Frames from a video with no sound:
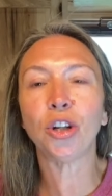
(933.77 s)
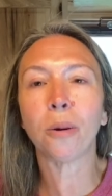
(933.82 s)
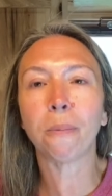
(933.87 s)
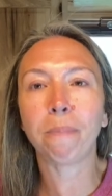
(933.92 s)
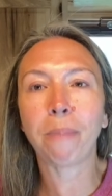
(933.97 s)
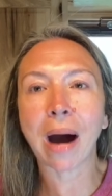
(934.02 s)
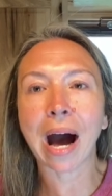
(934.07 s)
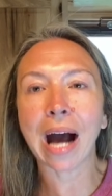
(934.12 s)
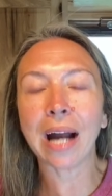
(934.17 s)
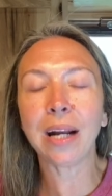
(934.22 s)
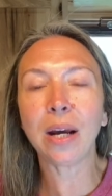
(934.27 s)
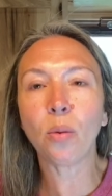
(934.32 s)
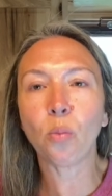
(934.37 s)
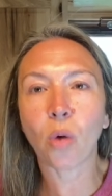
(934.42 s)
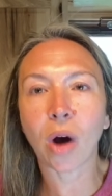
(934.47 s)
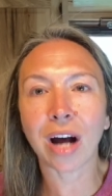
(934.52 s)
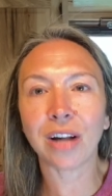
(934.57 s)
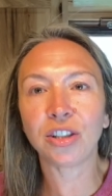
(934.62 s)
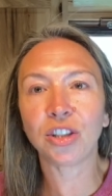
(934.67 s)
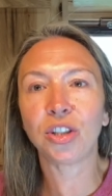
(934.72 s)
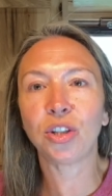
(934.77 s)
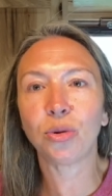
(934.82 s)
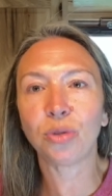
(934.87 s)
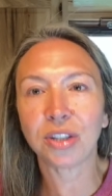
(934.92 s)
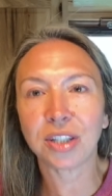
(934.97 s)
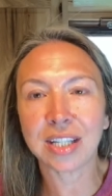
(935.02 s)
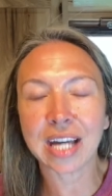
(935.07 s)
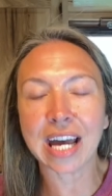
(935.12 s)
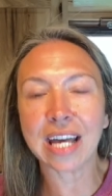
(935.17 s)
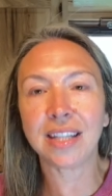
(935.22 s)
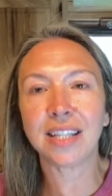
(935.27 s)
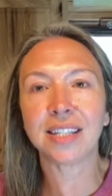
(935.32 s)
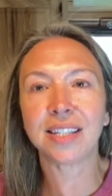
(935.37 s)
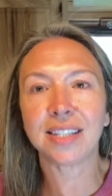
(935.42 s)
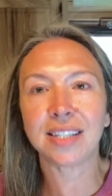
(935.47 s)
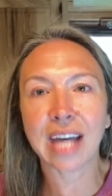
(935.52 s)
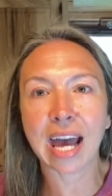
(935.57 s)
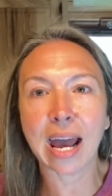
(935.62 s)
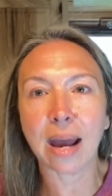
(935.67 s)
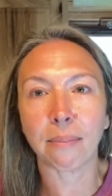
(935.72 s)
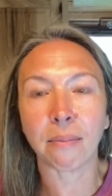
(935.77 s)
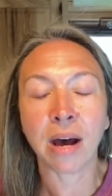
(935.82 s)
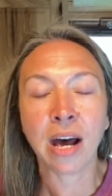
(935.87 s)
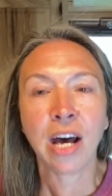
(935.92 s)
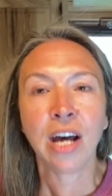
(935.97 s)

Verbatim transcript: Your body wants to stay the same.